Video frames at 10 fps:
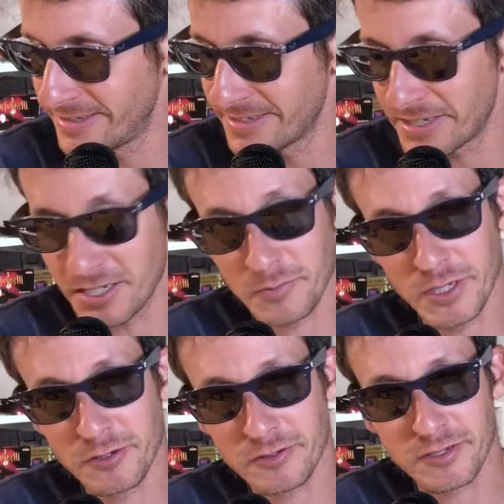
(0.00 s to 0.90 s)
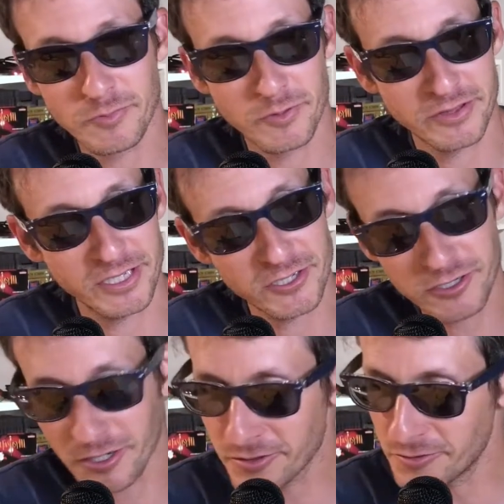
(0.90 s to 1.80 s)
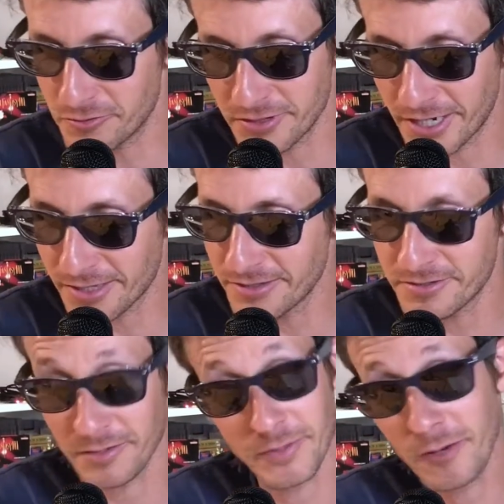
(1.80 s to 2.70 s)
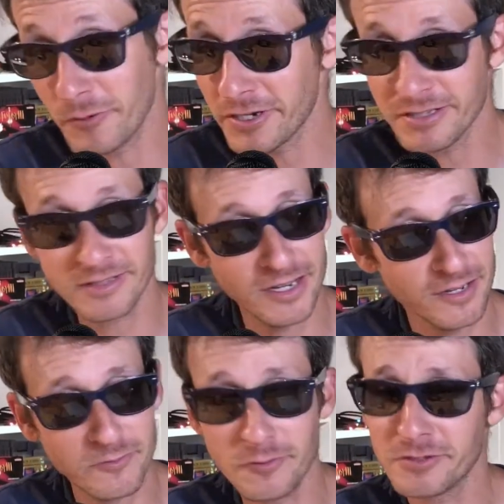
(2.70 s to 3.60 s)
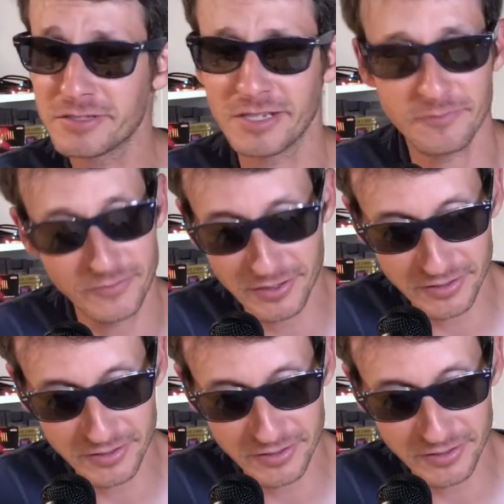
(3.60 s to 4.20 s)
getting me hooked up with the shark tooth necklace. I'm not wearing it today, unfortunately. I'm very